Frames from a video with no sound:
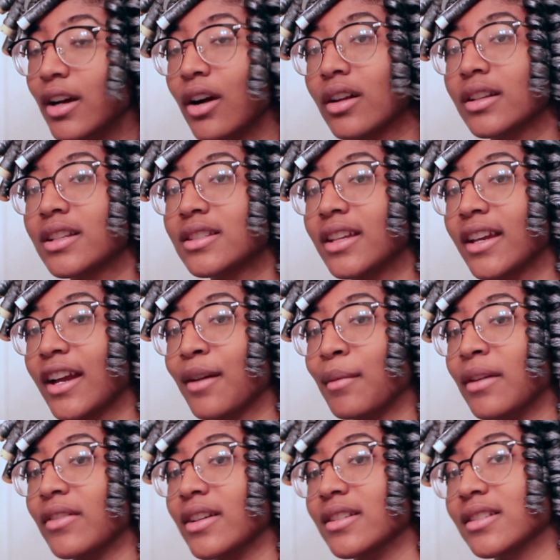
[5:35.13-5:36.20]
Or at least take care of
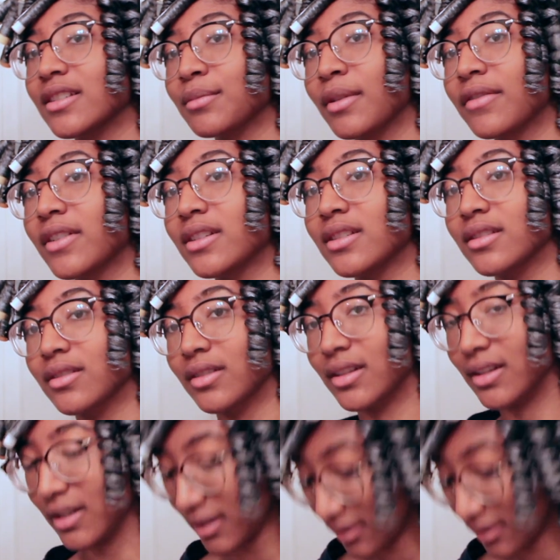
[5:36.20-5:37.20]
my face, because my face is looking